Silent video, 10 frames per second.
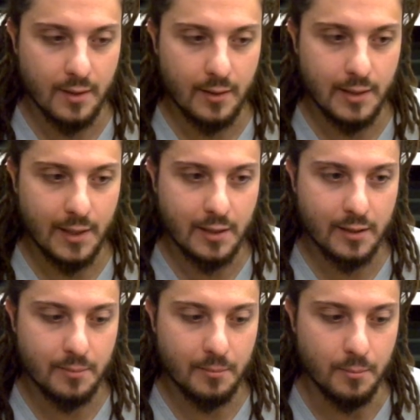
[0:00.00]

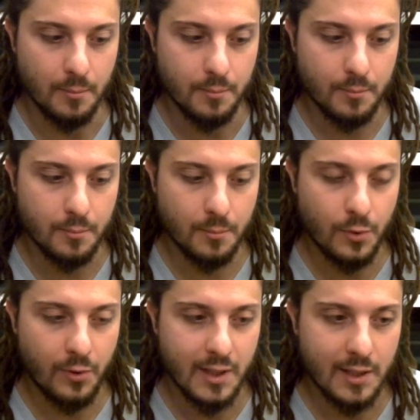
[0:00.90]
like
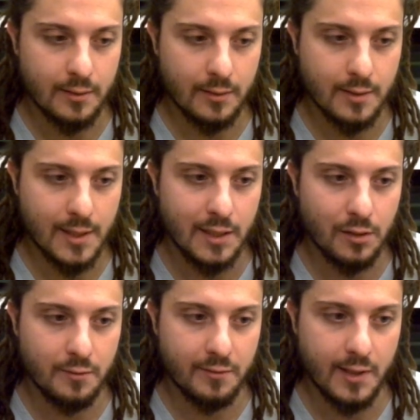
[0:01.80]
more in a kind
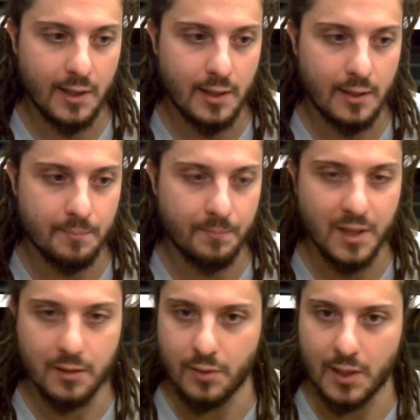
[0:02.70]
of a
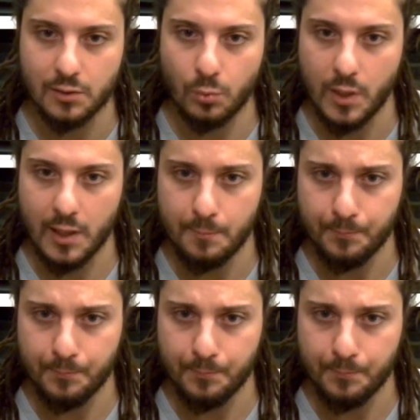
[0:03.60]
indirect way,